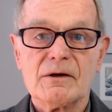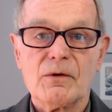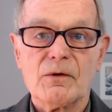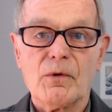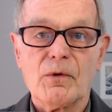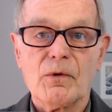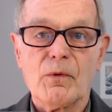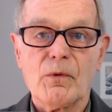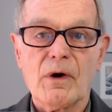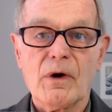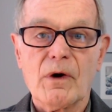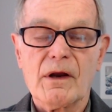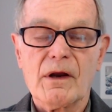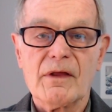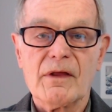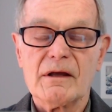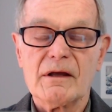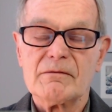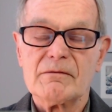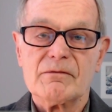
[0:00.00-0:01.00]
one of
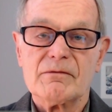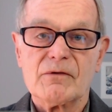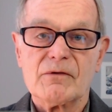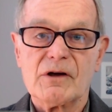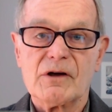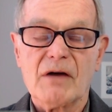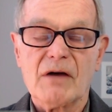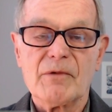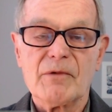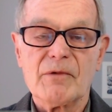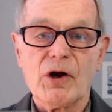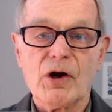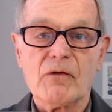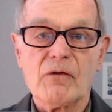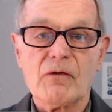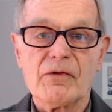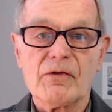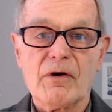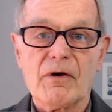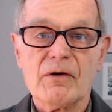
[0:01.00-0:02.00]
the government
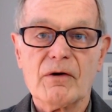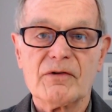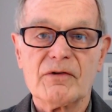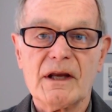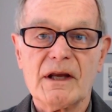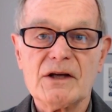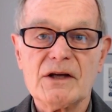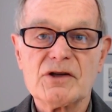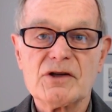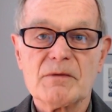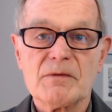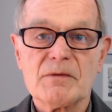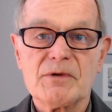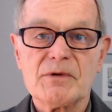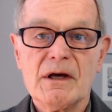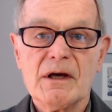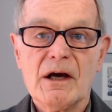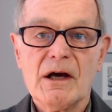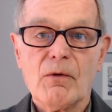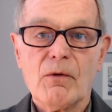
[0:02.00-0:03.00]
overthrows in
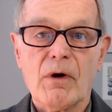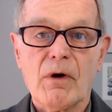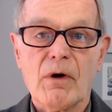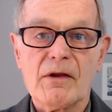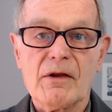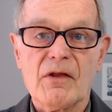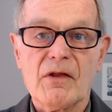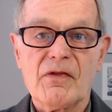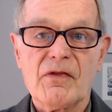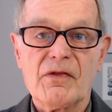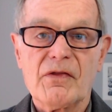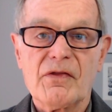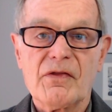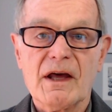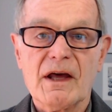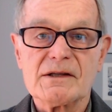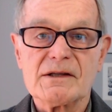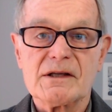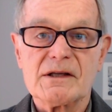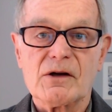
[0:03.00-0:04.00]
Egypt, one of the
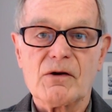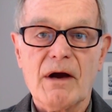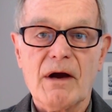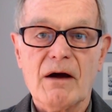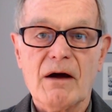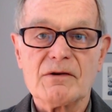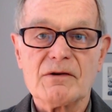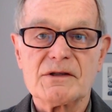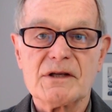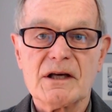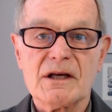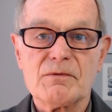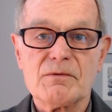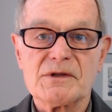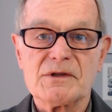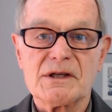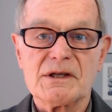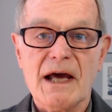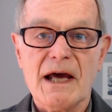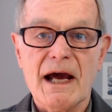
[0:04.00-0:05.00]
things the crowds did
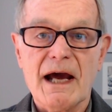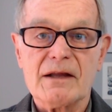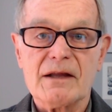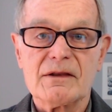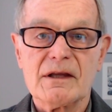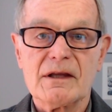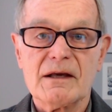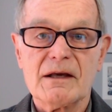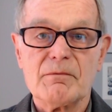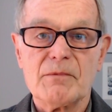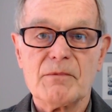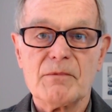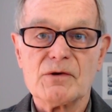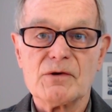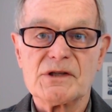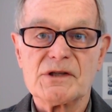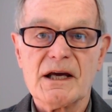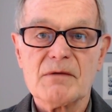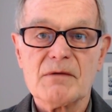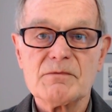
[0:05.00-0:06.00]
was attack the
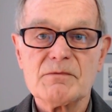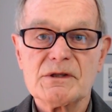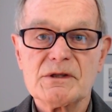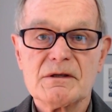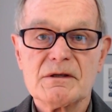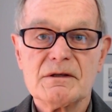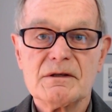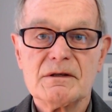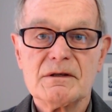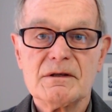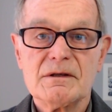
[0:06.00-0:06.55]
museums?